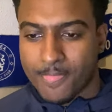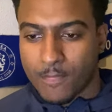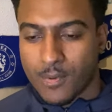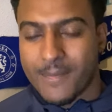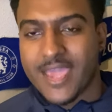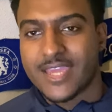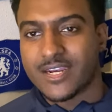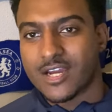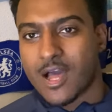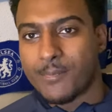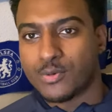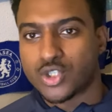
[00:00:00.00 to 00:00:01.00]
We're making a
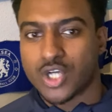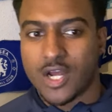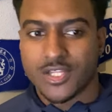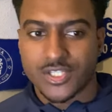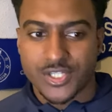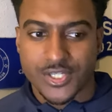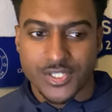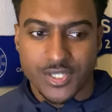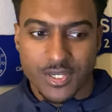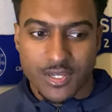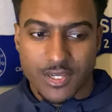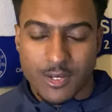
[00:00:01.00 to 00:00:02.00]
couple chances.
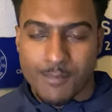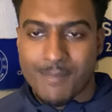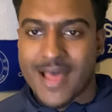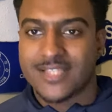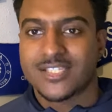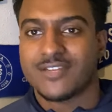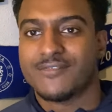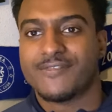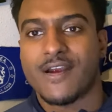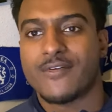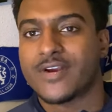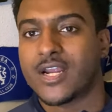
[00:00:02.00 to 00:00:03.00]
Maatsen
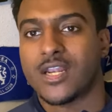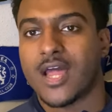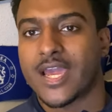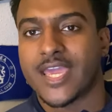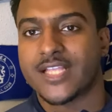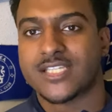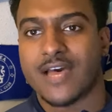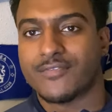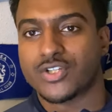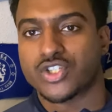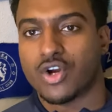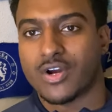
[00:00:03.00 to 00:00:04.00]
very unlucky to have
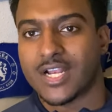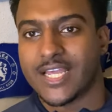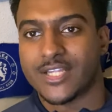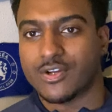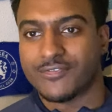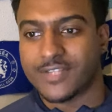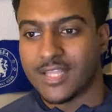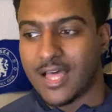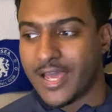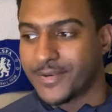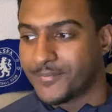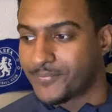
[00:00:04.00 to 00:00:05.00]
a shot cleared off the
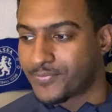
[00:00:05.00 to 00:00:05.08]
line.